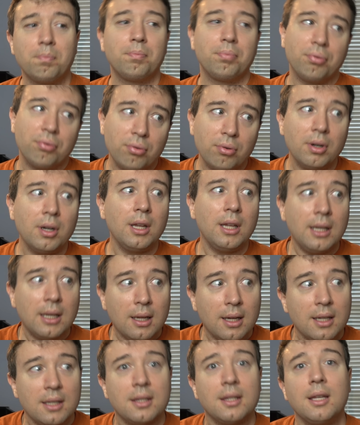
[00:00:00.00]
pretty
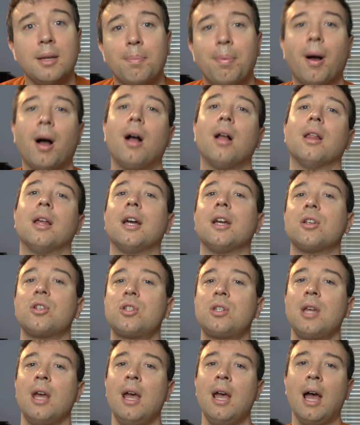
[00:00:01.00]
nicely
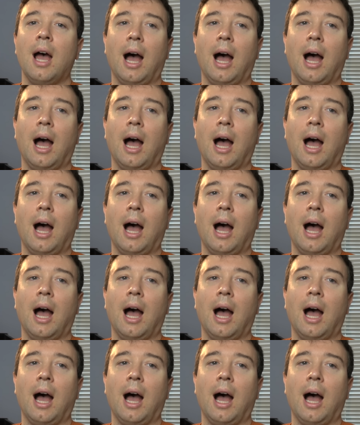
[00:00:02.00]
polished.